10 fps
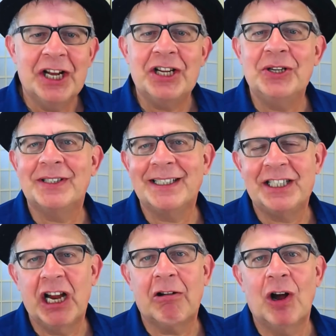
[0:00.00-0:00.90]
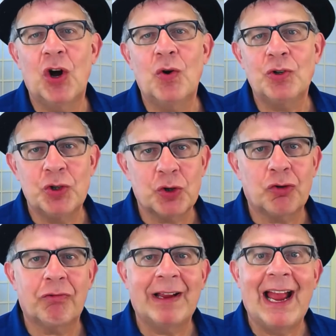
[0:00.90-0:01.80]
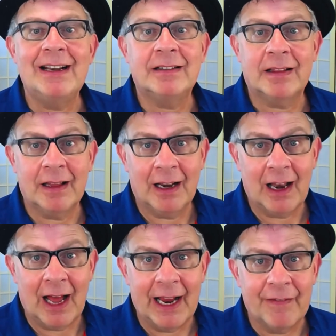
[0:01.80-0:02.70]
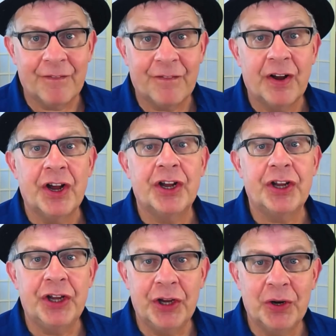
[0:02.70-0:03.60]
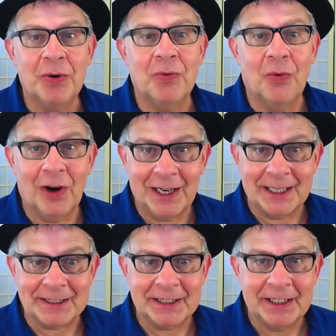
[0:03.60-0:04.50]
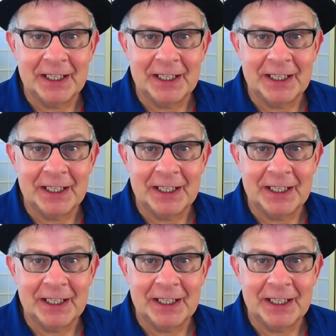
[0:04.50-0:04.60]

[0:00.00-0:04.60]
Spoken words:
using tarot to create the life you want.